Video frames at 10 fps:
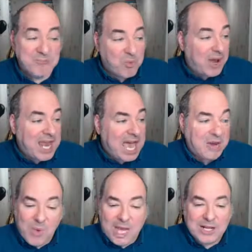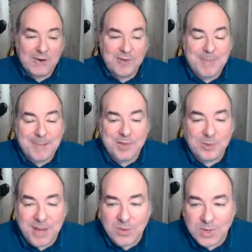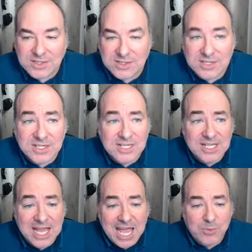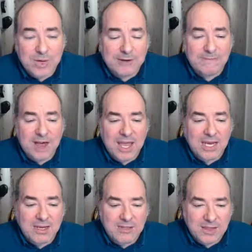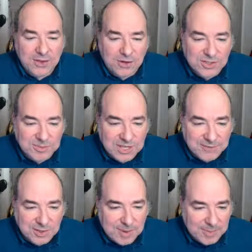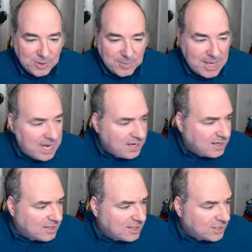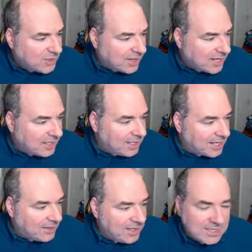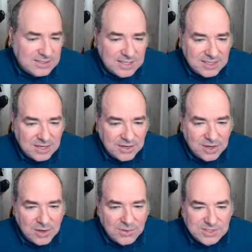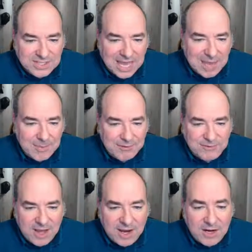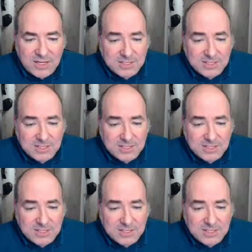Why not? Why not go for the public domain ones? And we're going to find that there's some stuff in the public domain. So I can click on this, and there it goes, slam and fire.